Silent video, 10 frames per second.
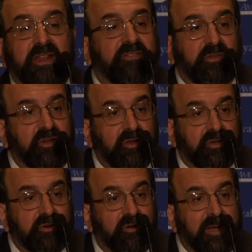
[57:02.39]
and so they're no
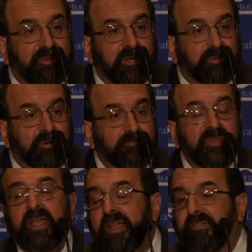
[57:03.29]
longer applicable.
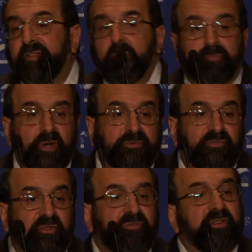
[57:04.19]
And so
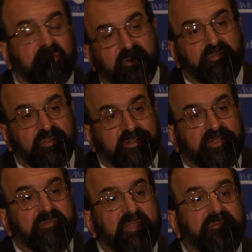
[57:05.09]
both Jews and
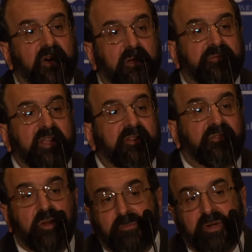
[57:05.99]
Christians have evolved
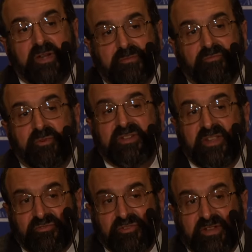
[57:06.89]
interpretative
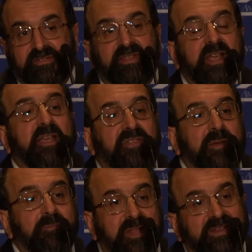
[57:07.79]
traditions
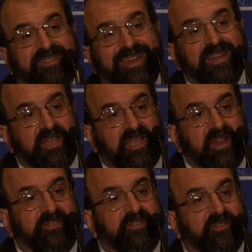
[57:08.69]
that militate
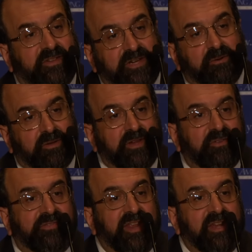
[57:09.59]
against the literal
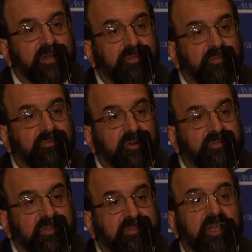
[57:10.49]
understanding of those
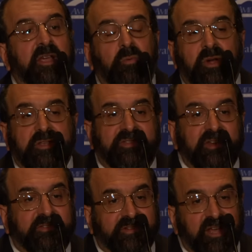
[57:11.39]
verses, whereas
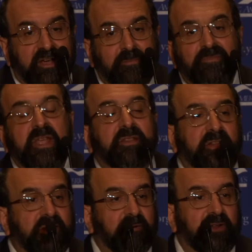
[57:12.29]
in Islam,
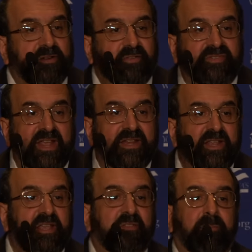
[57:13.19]
the literal
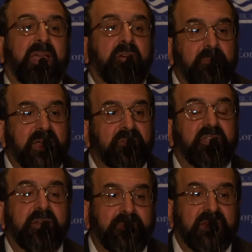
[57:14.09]
understanding is
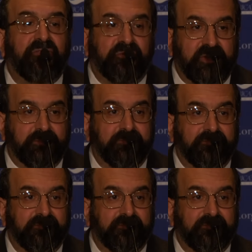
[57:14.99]
paramount and mainstream.